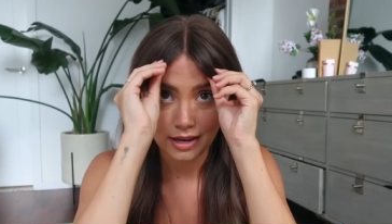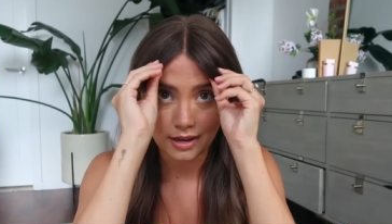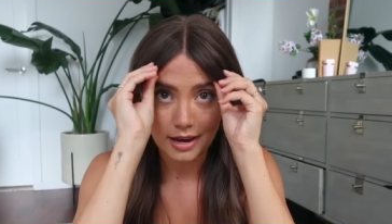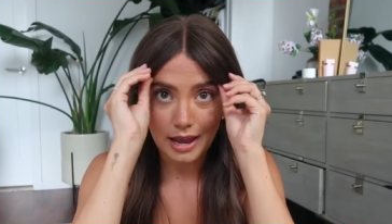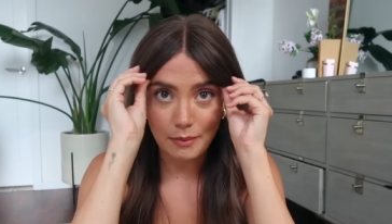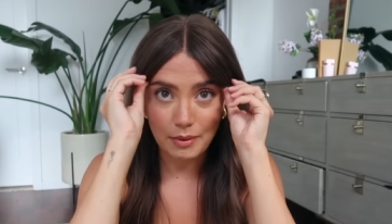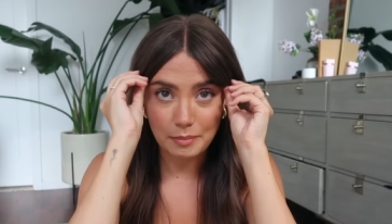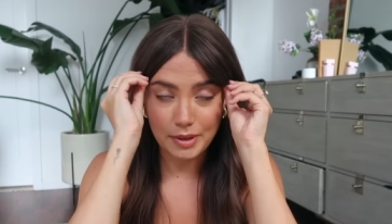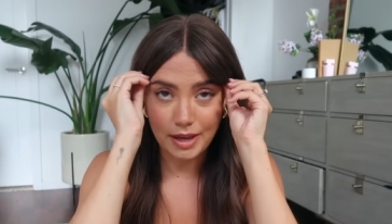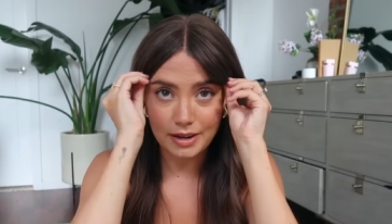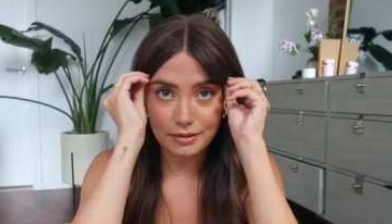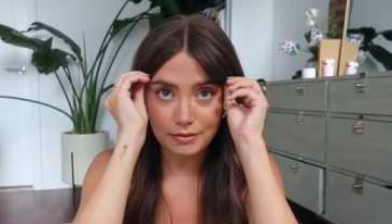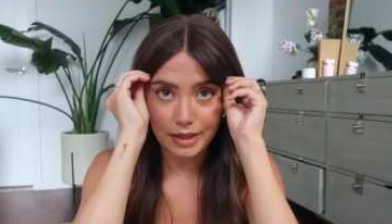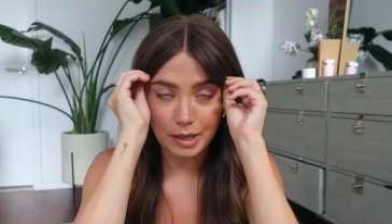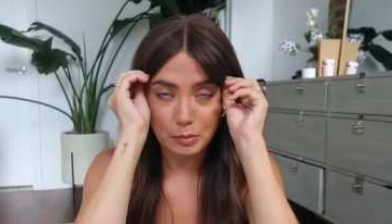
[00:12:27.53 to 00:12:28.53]
Now I'm
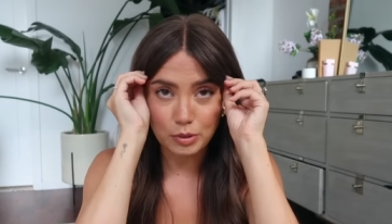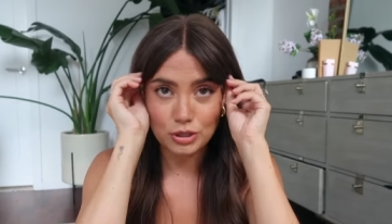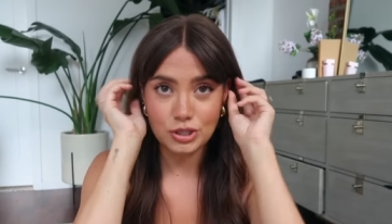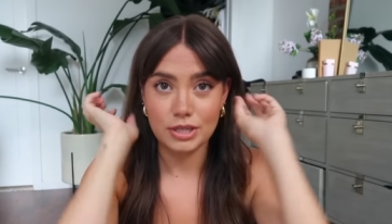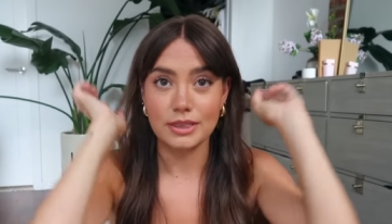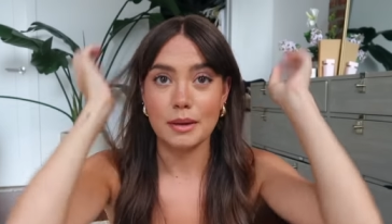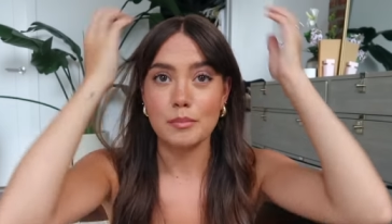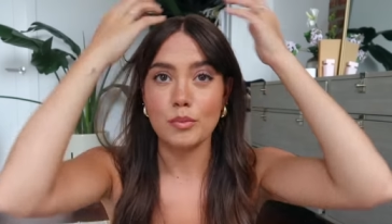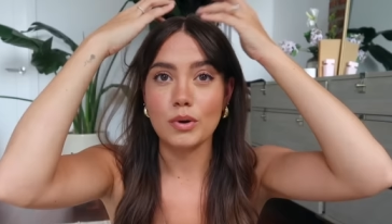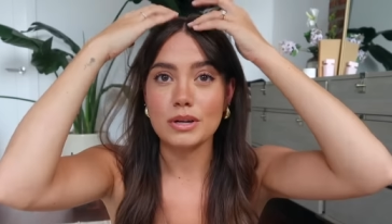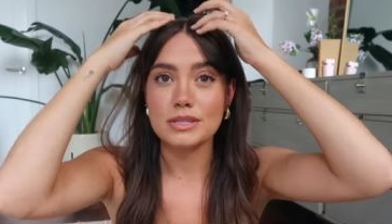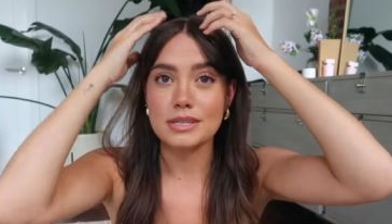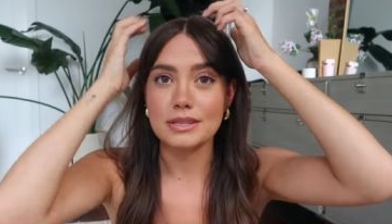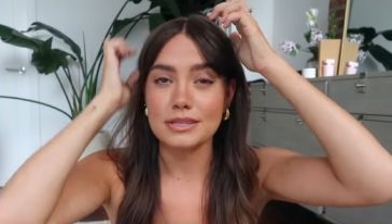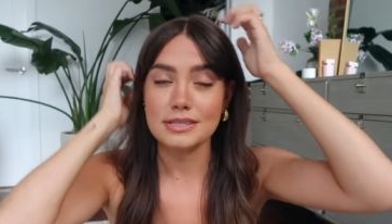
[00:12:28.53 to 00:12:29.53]
kind of like pushing them more
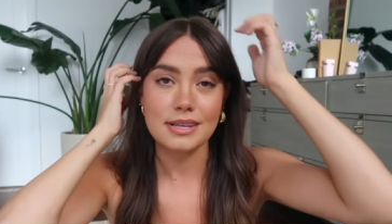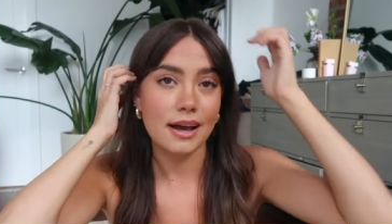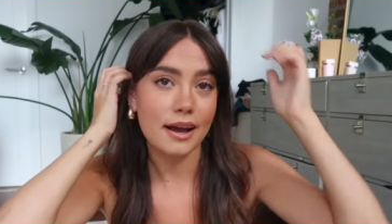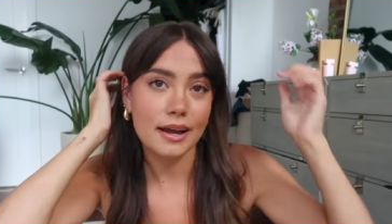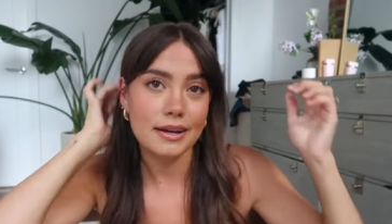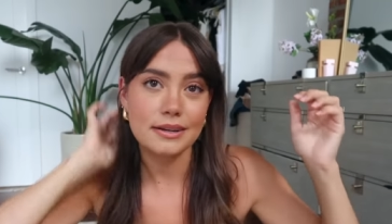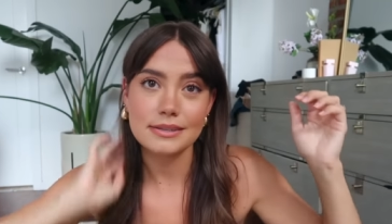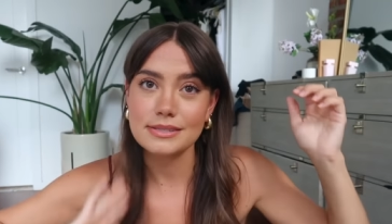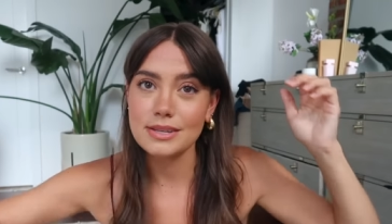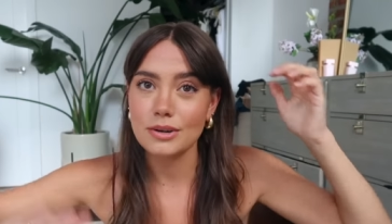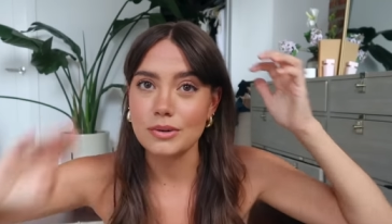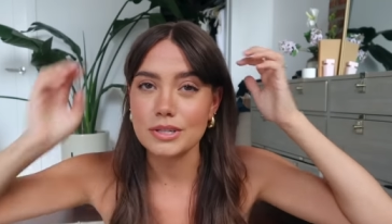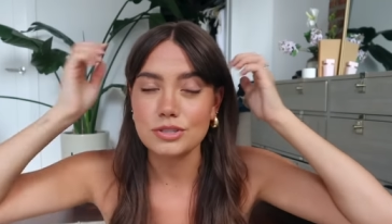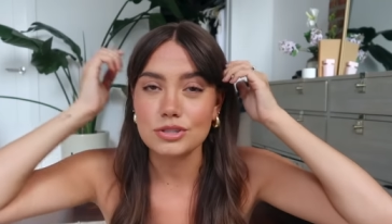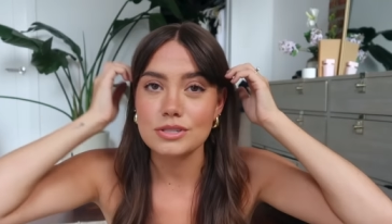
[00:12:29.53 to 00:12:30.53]
to the side,
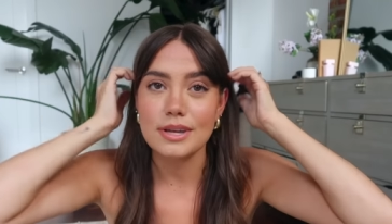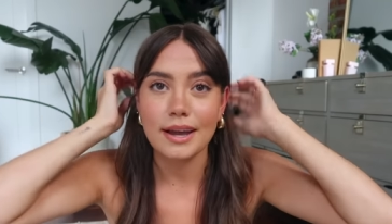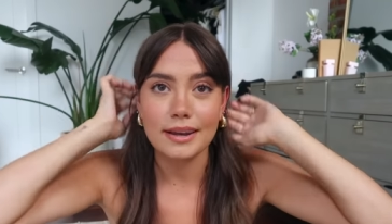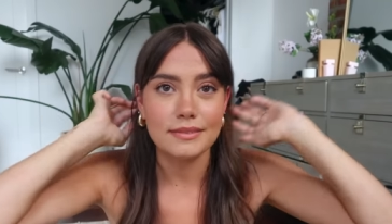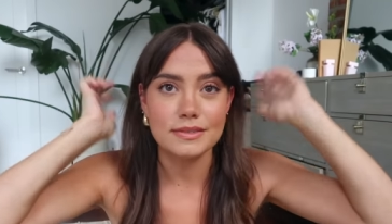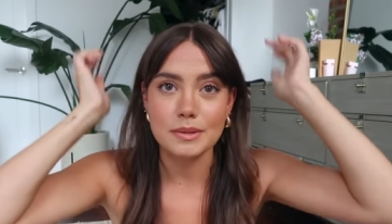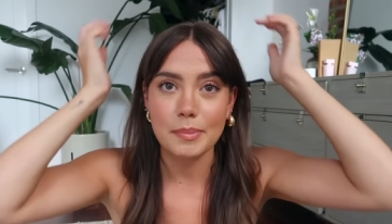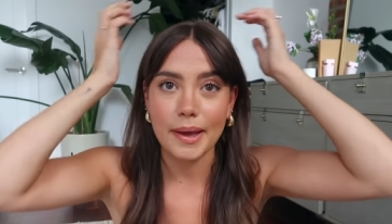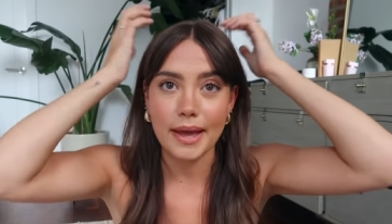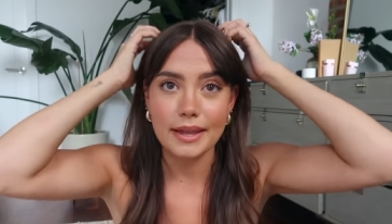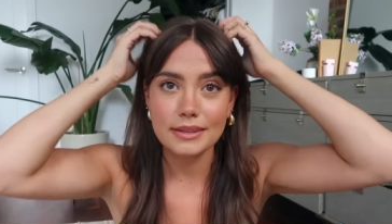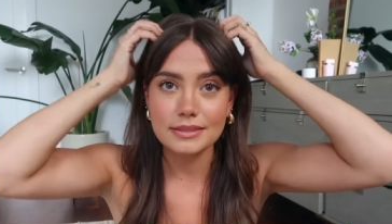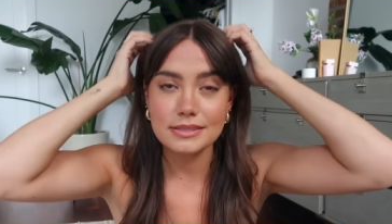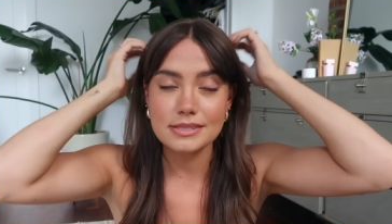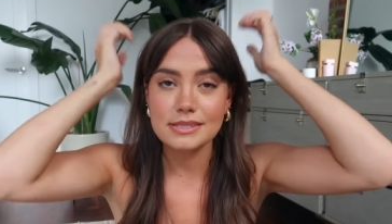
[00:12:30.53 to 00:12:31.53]
so it just kind of
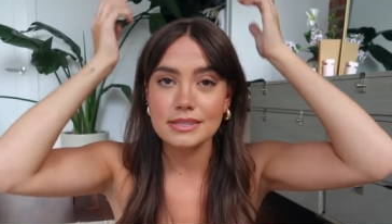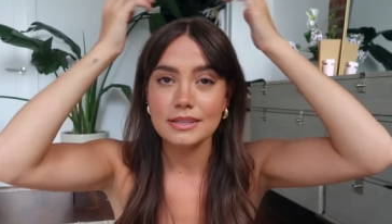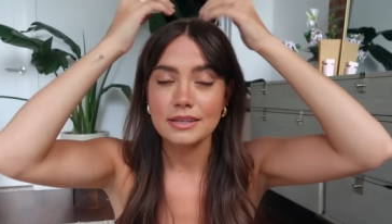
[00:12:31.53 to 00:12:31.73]
depends.